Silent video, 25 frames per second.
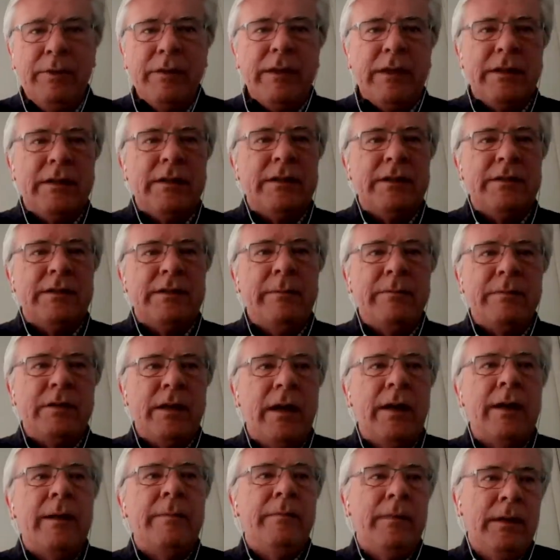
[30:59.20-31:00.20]
But at the same
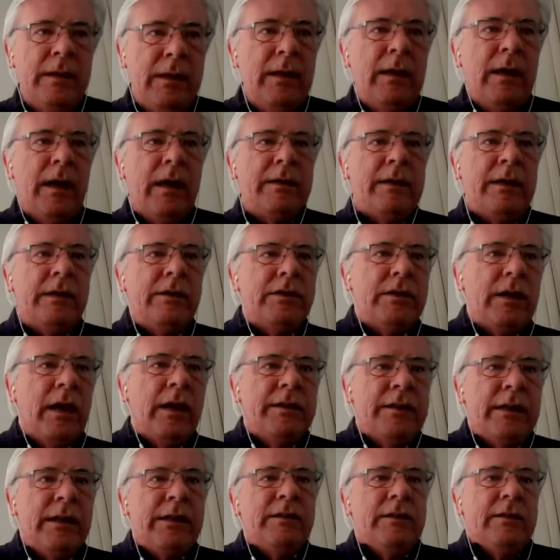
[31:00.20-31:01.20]
time, I think
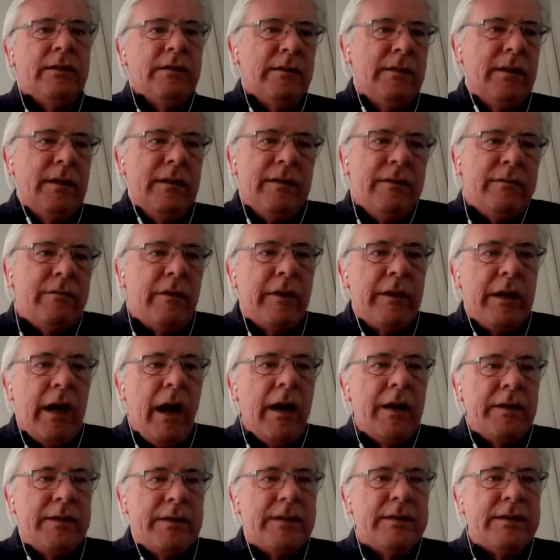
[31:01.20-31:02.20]
it's very
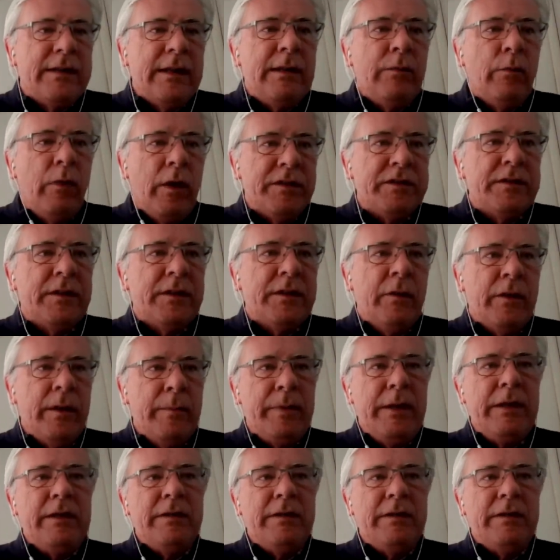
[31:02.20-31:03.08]
hard to see what's going to